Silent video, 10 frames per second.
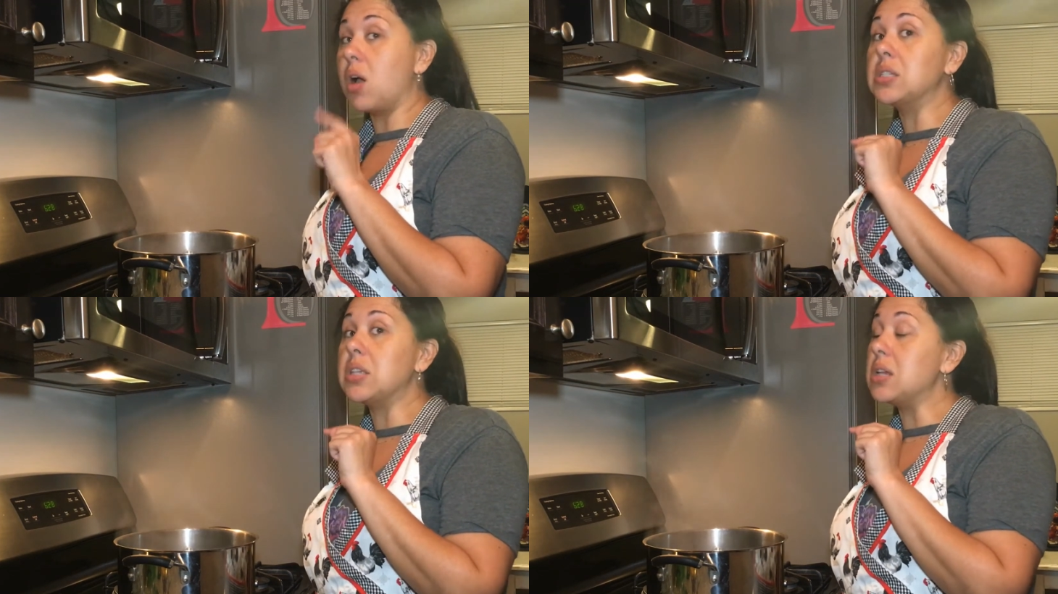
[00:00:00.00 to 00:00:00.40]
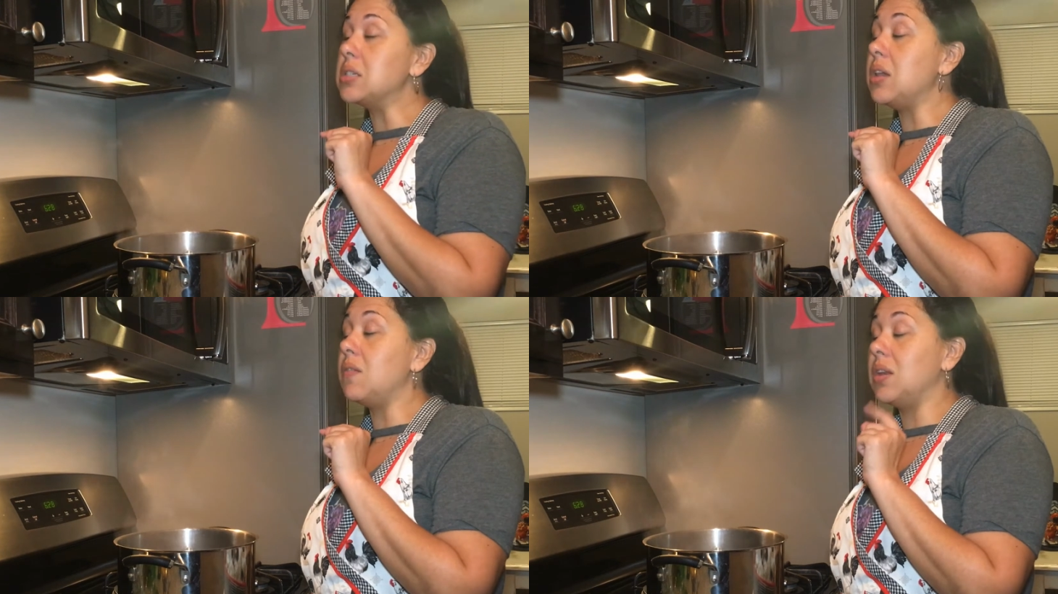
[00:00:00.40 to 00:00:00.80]

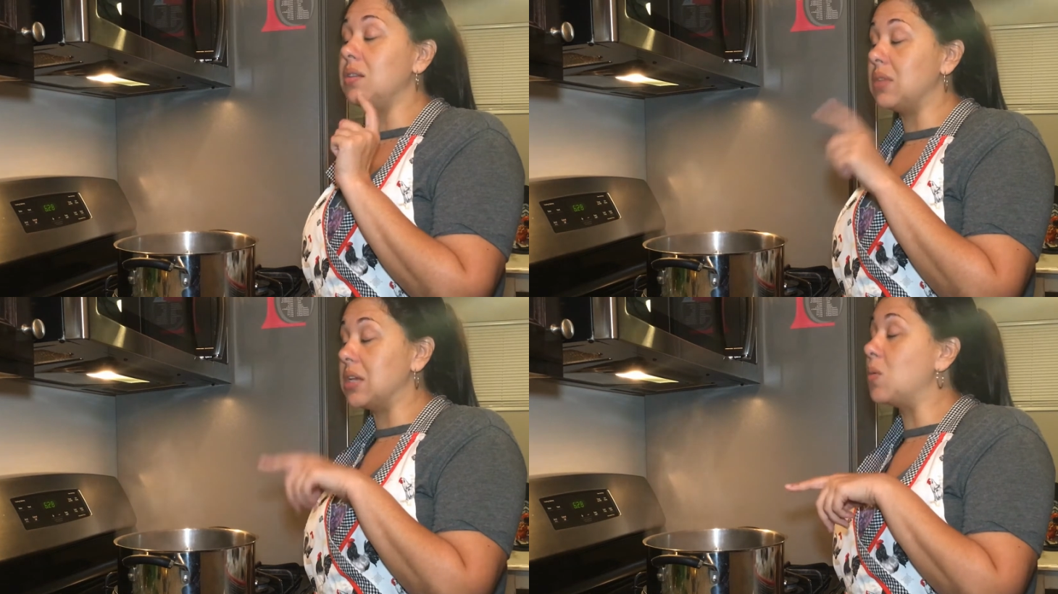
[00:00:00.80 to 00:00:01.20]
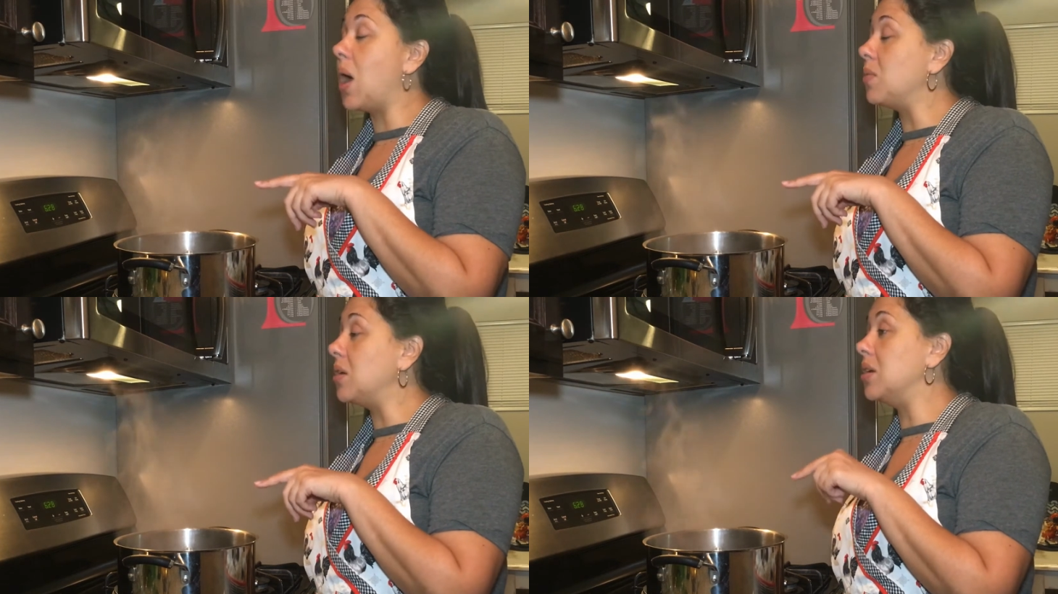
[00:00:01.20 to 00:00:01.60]
Thanksgiving, that's why
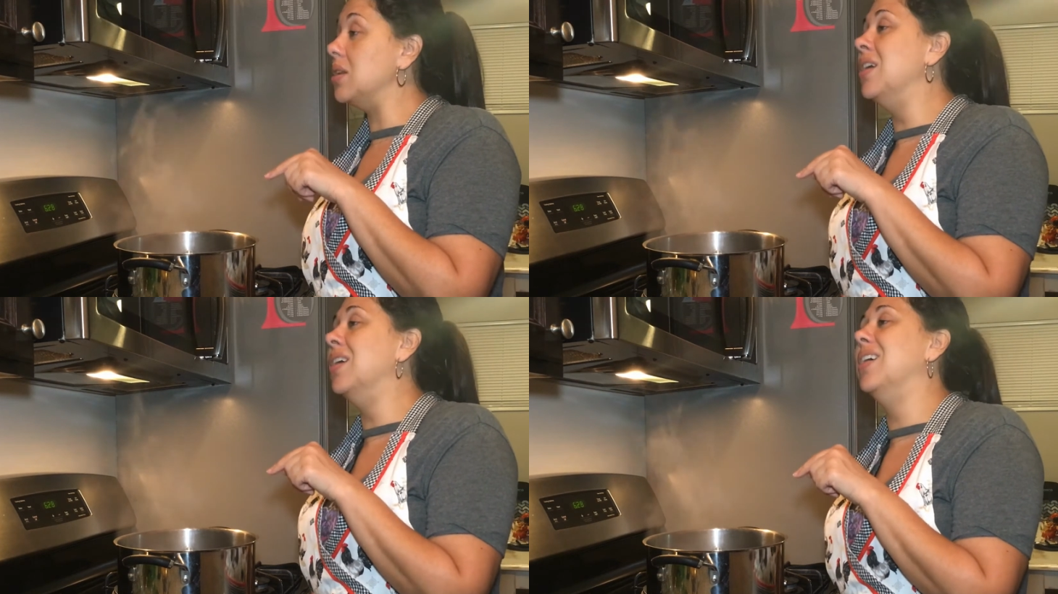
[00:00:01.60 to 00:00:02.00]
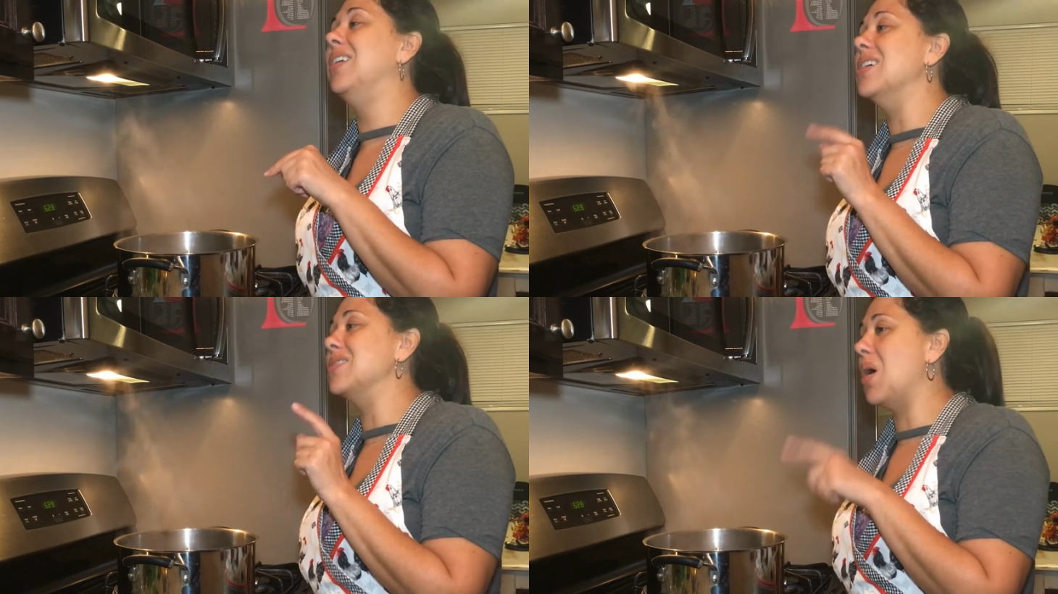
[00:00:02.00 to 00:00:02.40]
I'm cooking
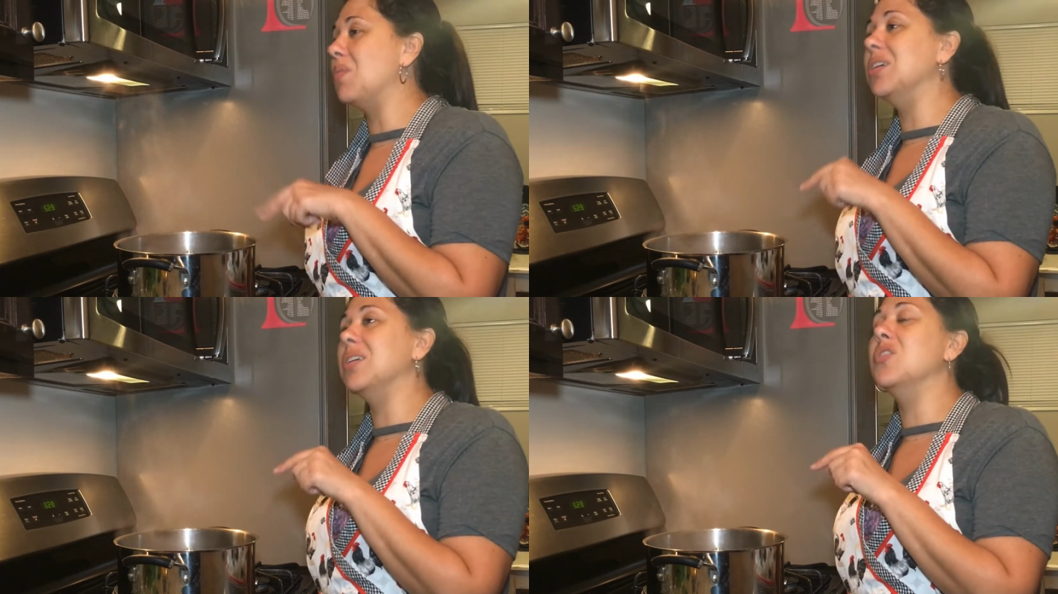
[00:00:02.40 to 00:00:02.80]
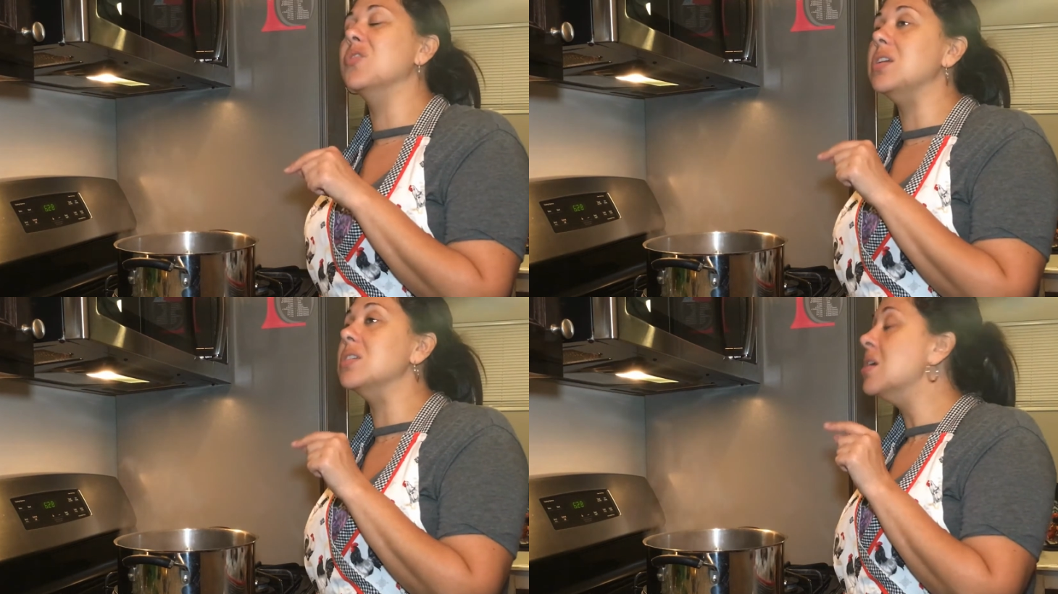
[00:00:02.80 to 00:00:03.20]
that's why I'm cooking
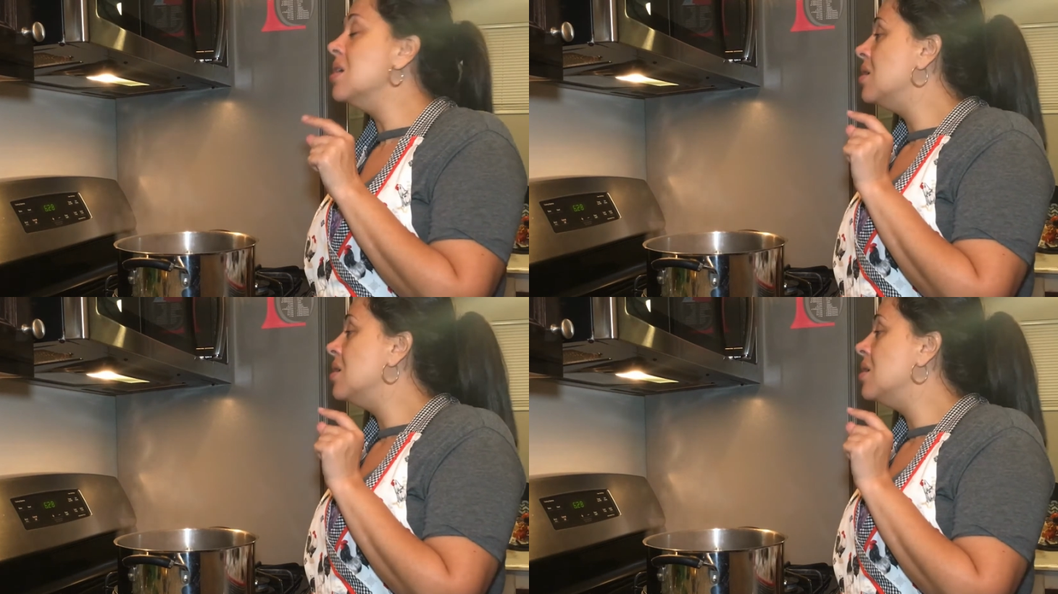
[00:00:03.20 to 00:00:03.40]
greens.